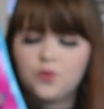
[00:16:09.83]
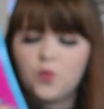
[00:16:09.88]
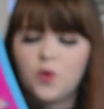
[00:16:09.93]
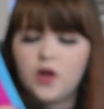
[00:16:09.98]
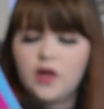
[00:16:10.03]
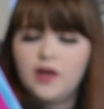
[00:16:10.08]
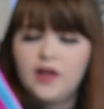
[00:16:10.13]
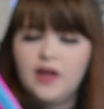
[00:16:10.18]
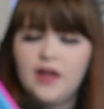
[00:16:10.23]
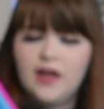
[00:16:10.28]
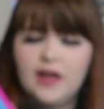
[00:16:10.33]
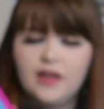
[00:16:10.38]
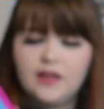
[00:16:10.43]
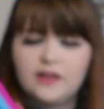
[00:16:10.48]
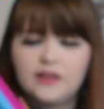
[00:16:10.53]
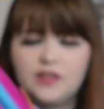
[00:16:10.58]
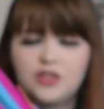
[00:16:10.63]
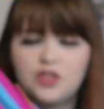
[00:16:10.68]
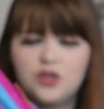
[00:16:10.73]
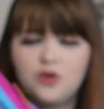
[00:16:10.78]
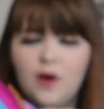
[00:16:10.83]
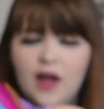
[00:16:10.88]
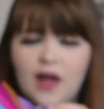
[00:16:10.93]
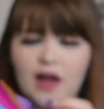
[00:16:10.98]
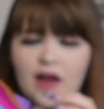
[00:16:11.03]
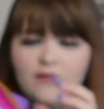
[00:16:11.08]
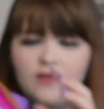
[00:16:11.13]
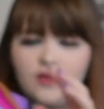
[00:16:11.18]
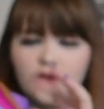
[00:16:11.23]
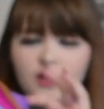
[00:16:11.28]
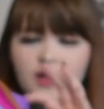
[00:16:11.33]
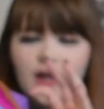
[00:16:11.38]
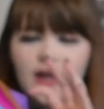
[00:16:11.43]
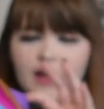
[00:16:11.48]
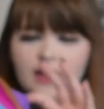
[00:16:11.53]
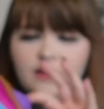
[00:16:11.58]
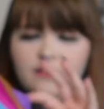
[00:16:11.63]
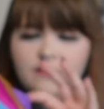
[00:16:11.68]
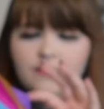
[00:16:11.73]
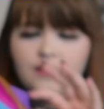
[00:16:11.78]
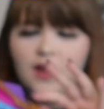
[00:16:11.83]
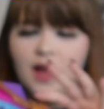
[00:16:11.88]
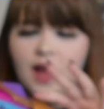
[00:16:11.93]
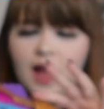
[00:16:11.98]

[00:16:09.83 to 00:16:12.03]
one, and they do have kind of,